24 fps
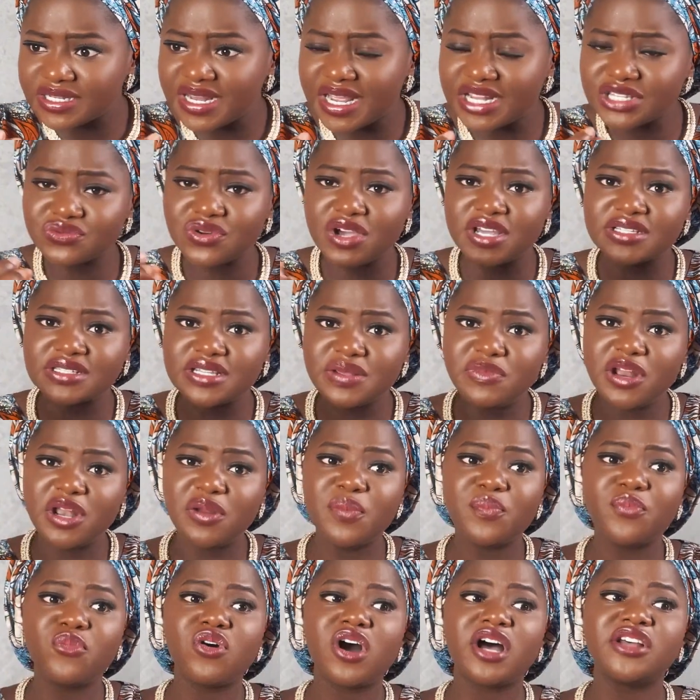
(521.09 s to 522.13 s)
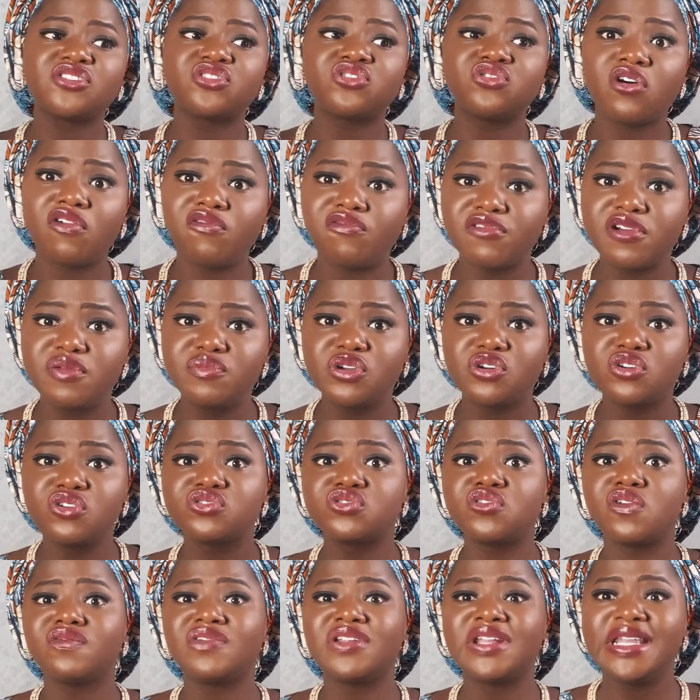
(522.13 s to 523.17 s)
That's why I say many people are suffering because
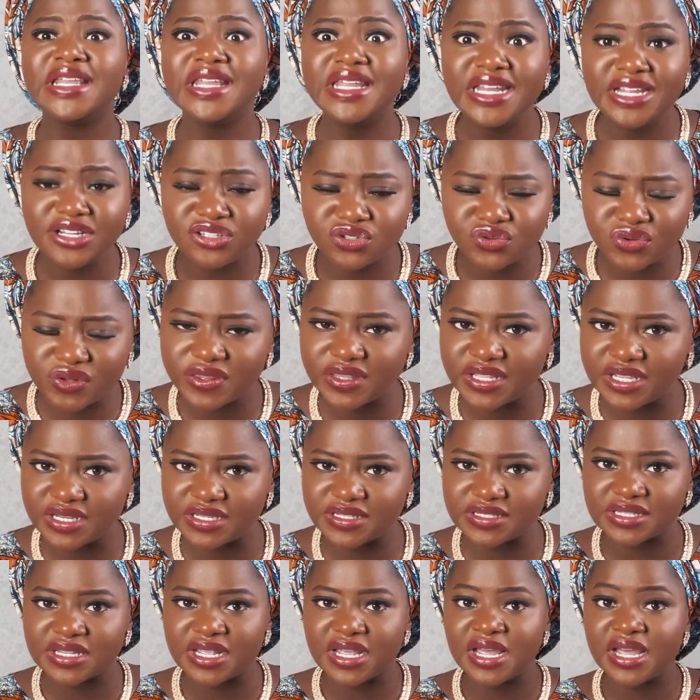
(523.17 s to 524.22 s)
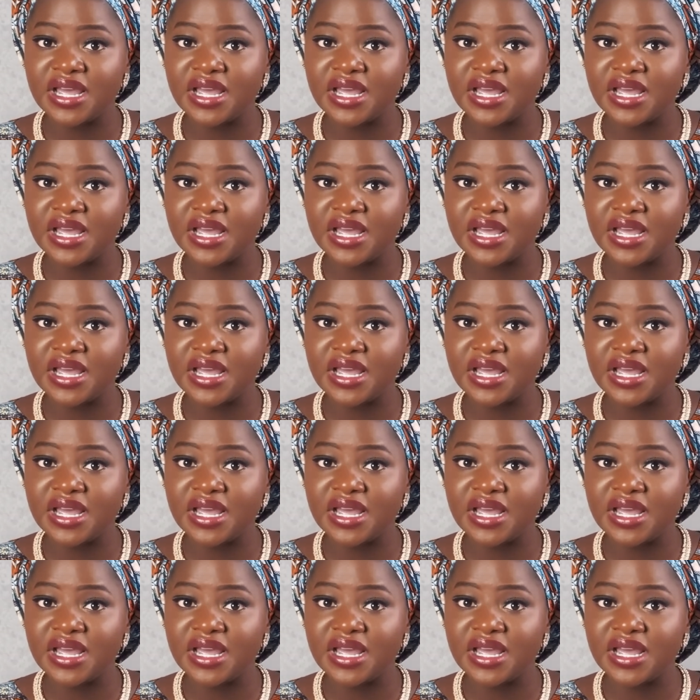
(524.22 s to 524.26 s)
of little things.